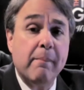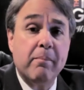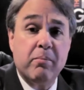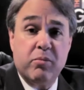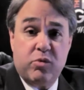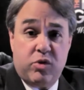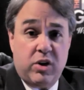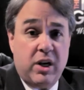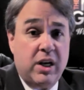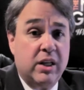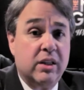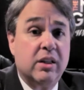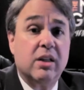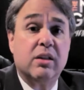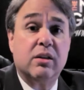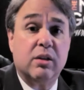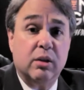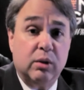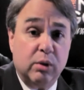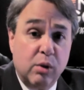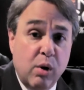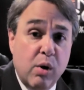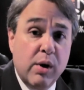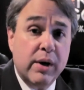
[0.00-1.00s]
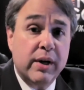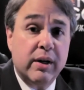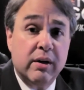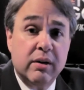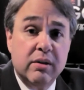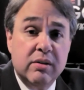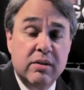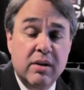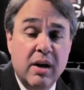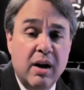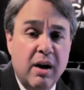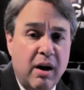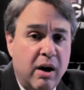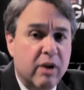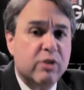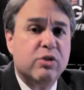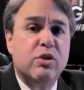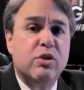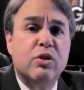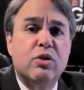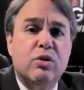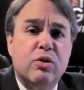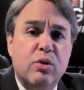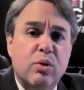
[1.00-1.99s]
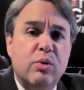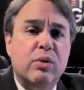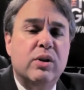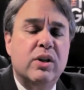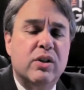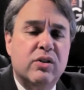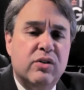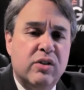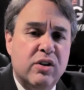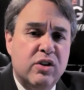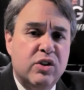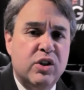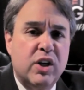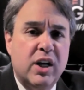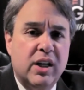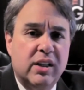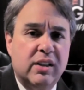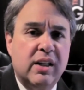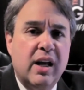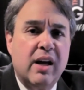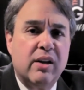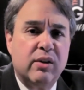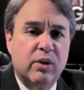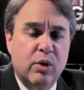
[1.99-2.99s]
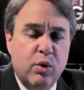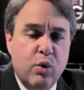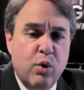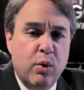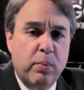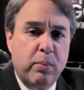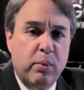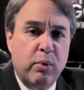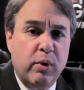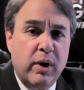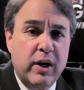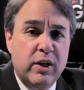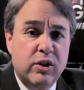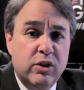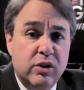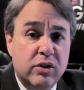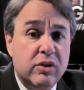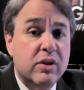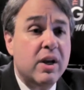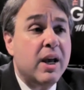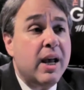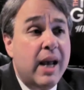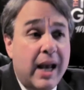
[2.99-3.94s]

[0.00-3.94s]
saying that the lawyers are just doing this to shake down the corporations.